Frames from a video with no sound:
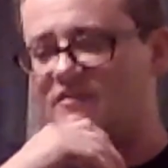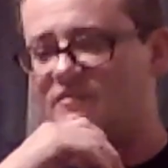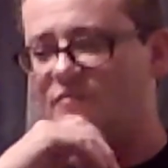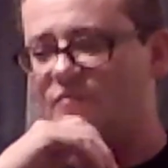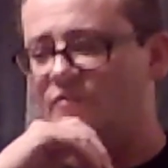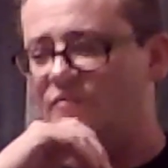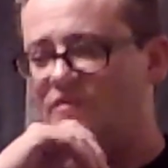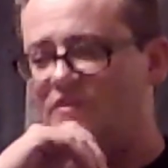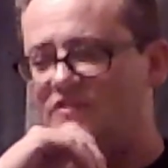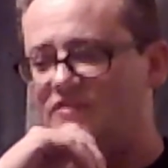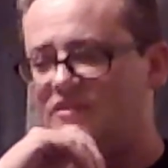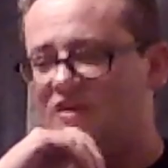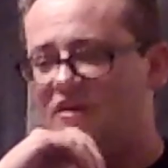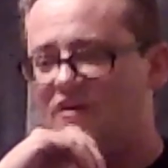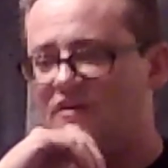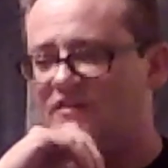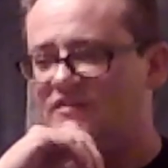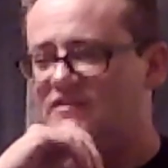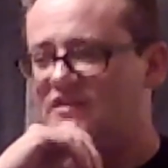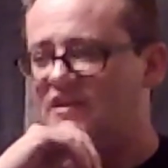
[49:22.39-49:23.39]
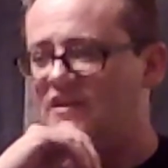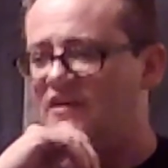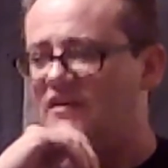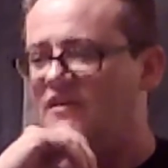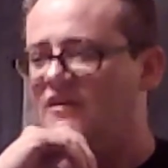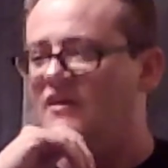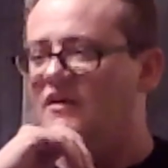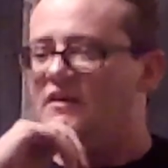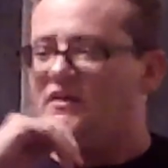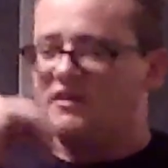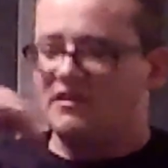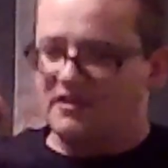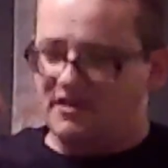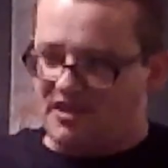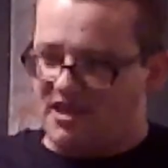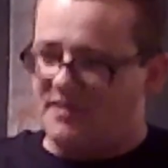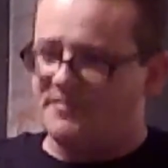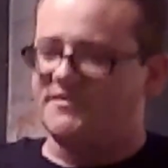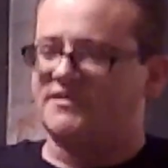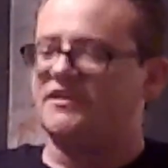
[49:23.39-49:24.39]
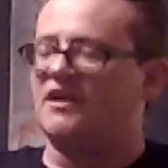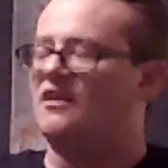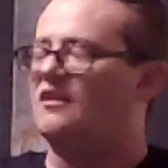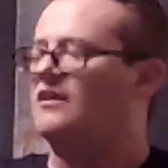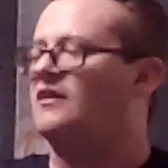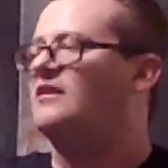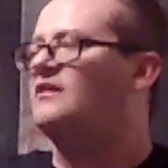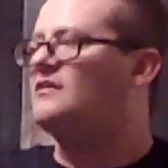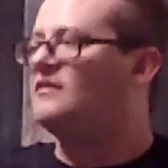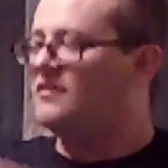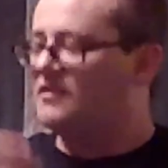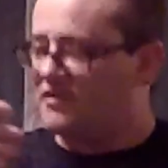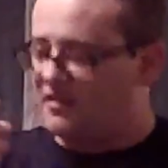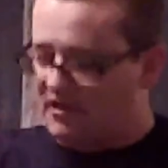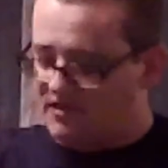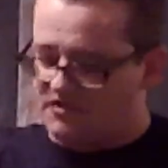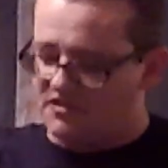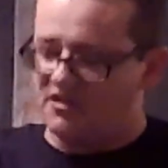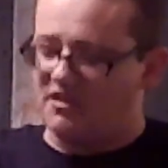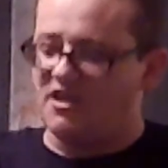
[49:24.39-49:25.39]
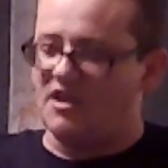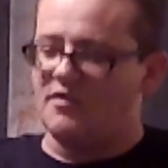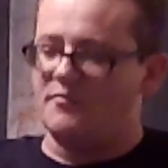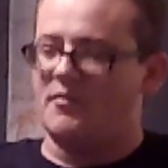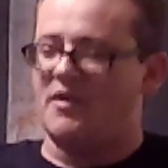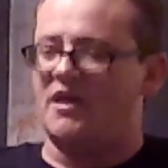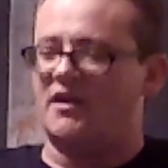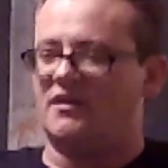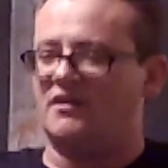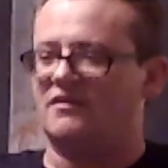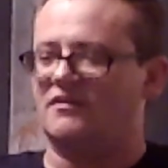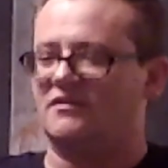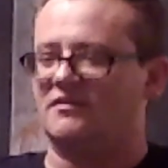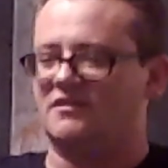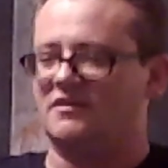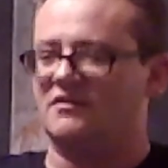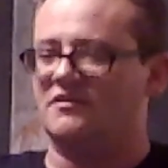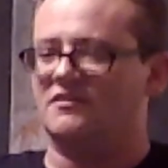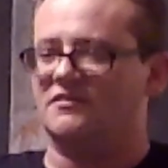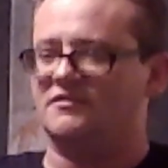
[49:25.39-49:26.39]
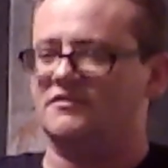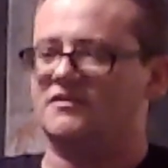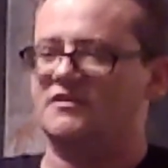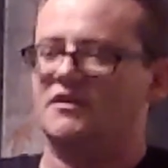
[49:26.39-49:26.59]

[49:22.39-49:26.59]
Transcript: As long as they keep selling, they should keep making the deals.